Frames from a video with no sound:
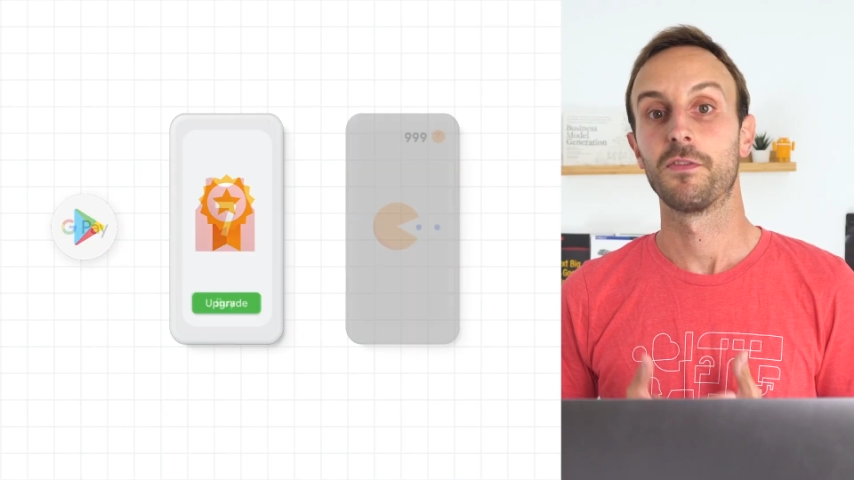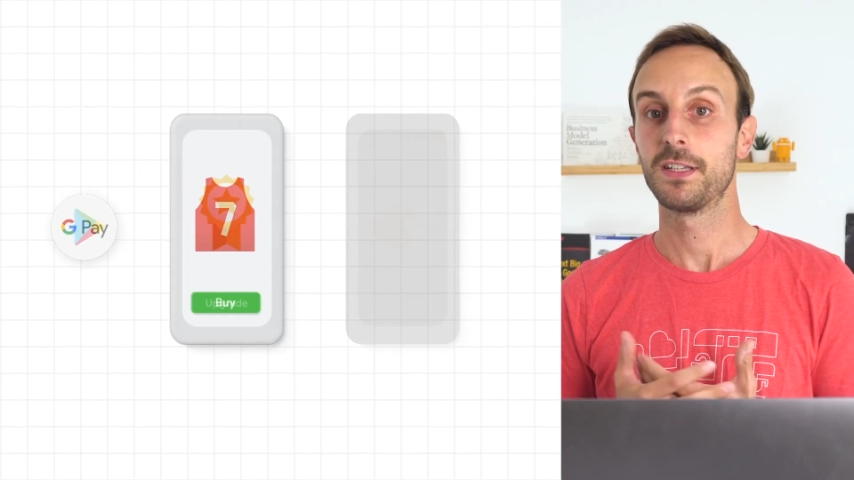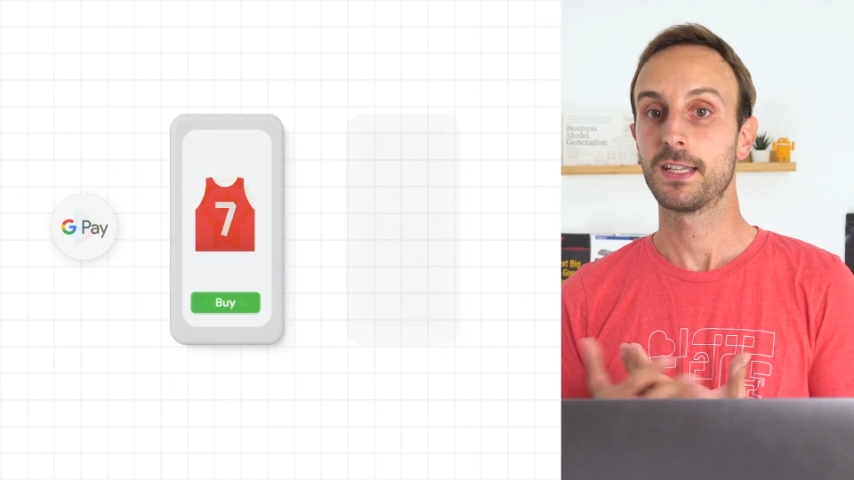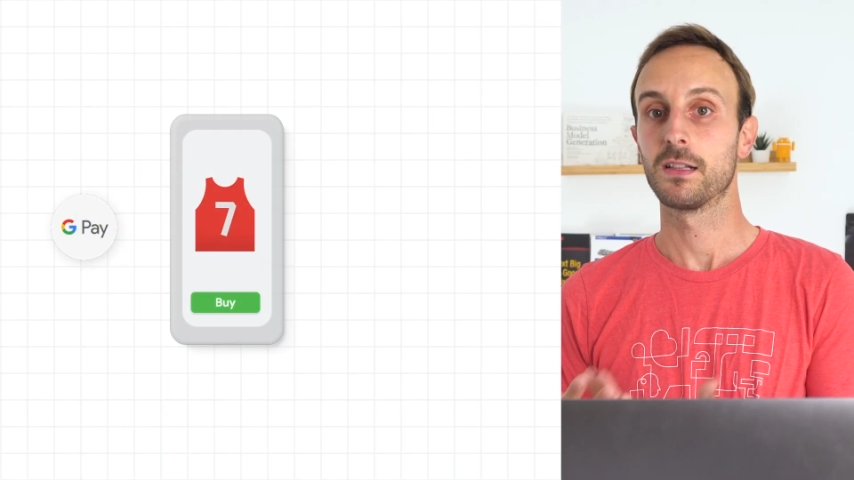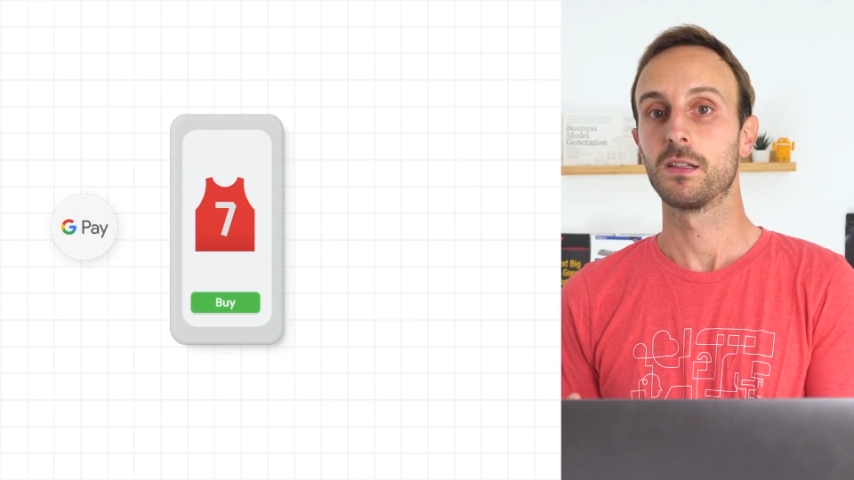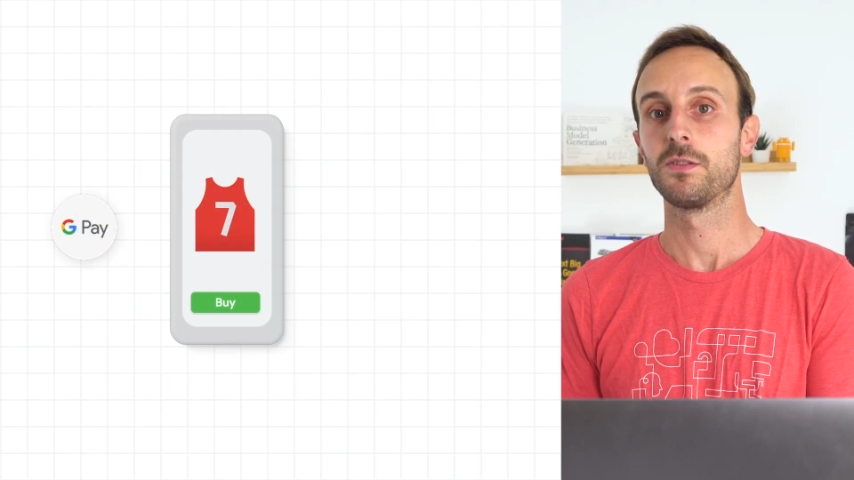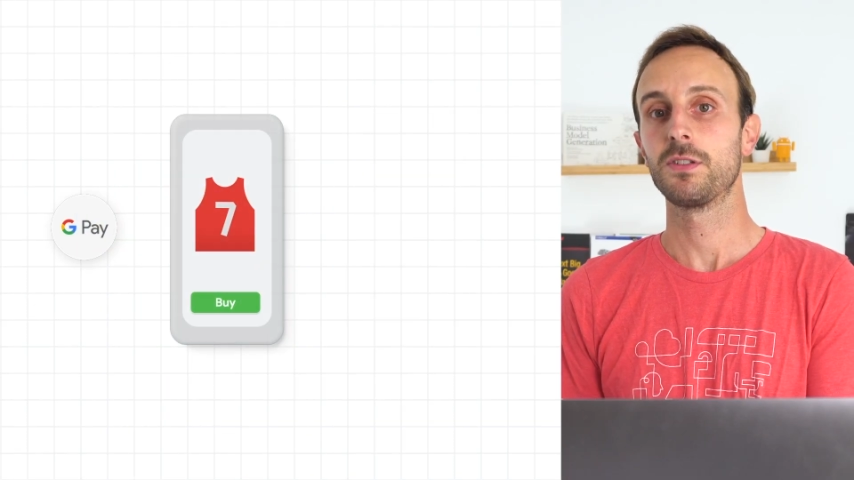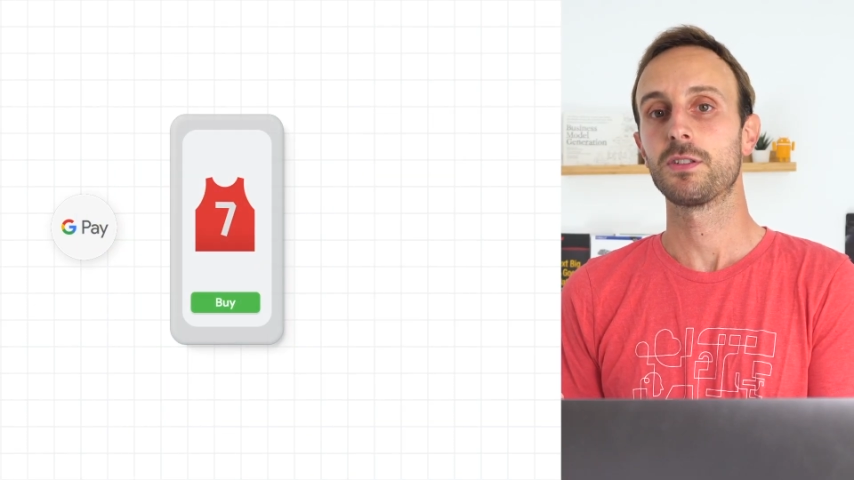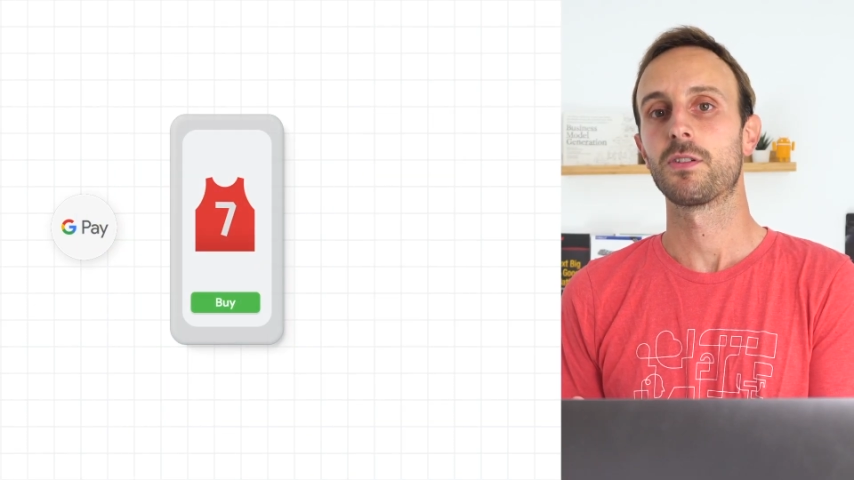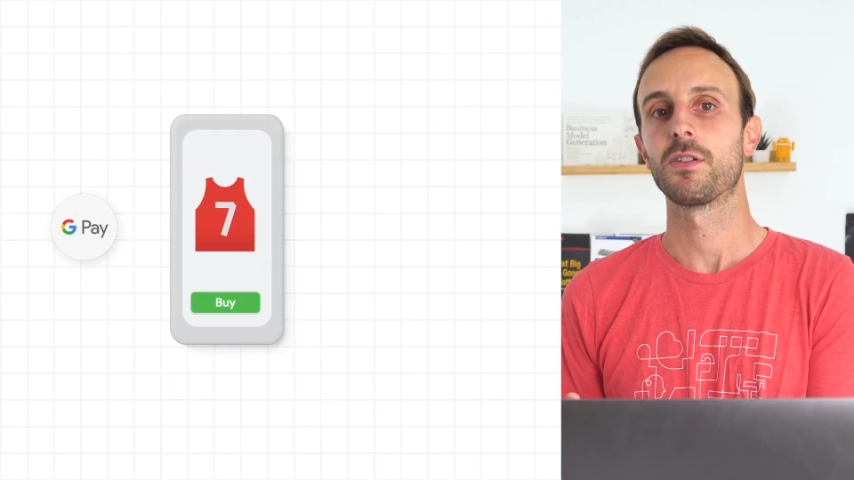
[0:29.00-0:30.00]
physical
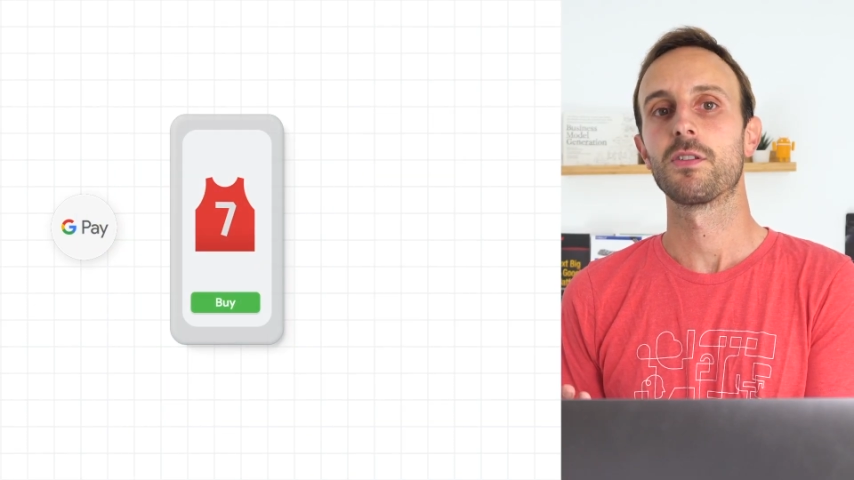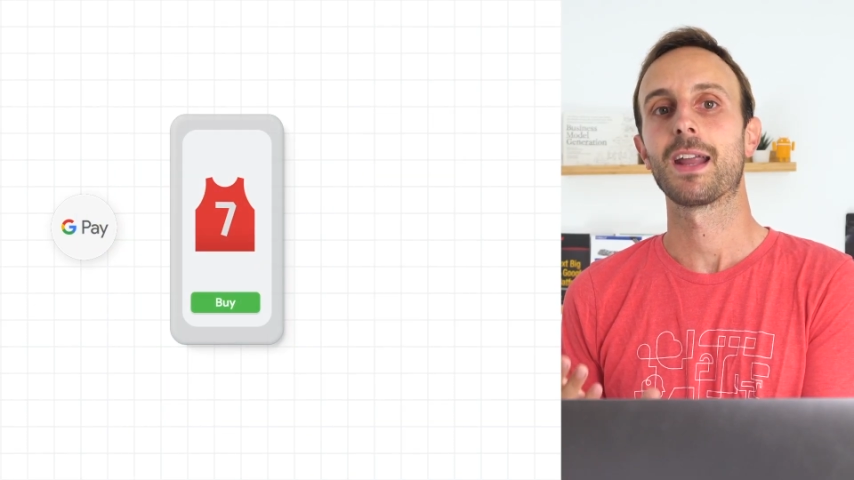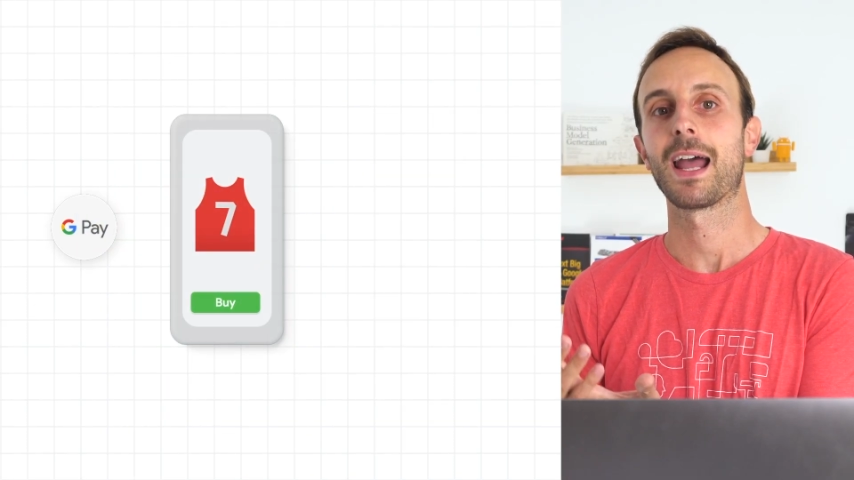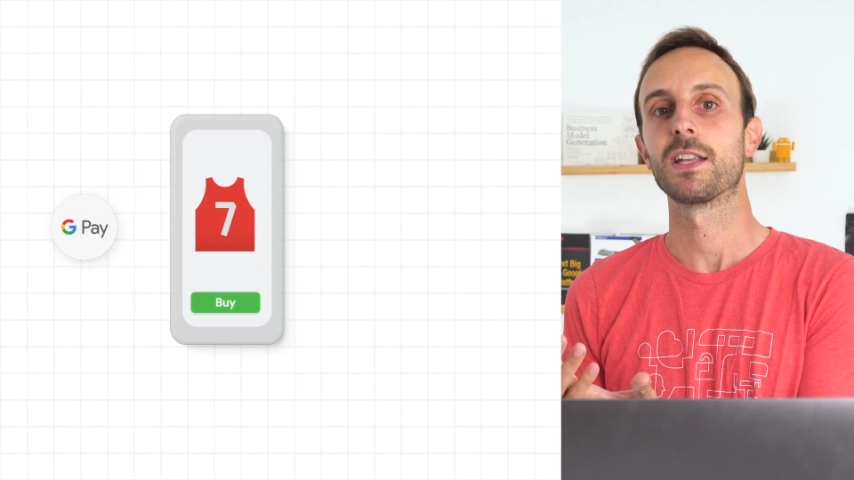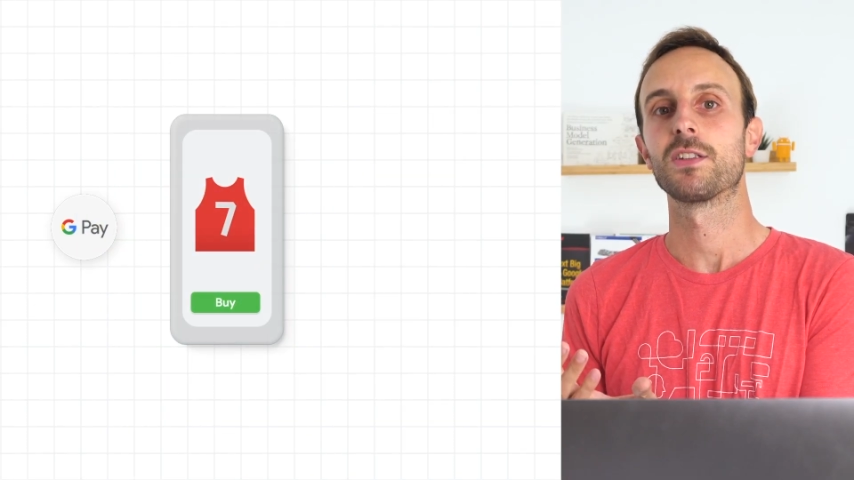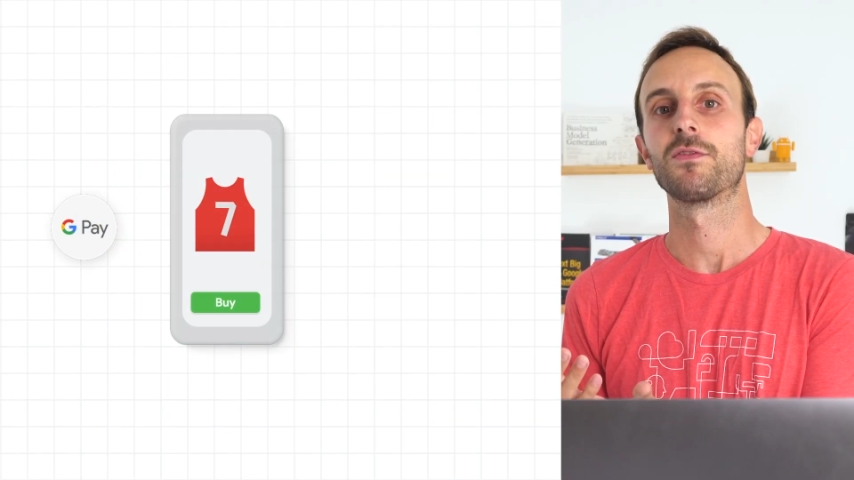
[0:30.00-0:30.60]
goods or other kinds